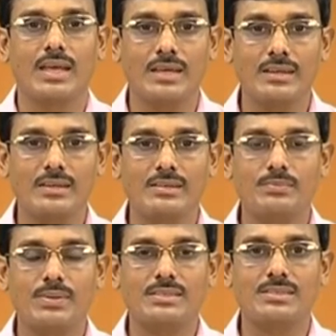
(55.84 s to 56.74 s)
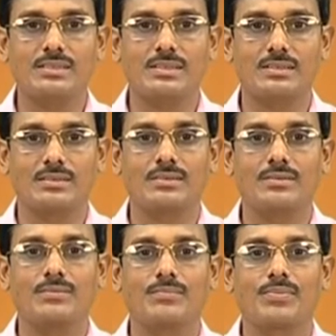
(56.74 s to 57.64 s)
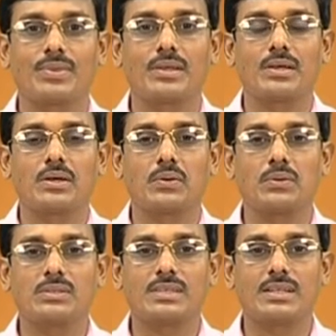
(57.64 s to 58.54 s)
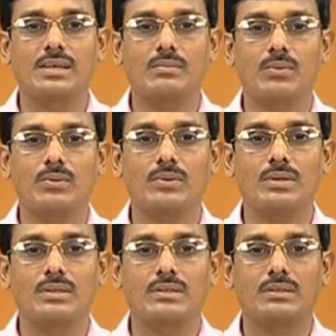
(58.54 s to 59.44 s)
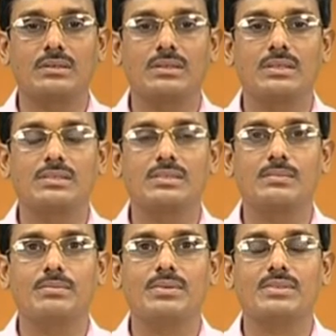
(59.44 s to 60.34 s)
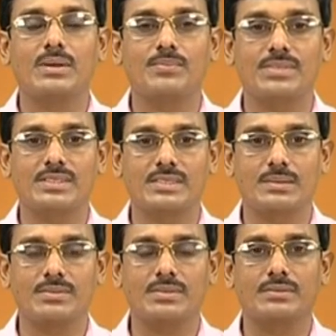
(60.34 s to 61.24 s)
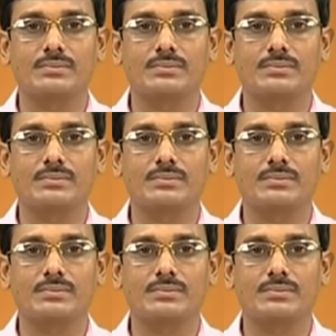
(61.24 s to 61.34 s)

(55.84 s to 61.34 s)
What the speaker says: In this present session, we will study about the ECM subsystems,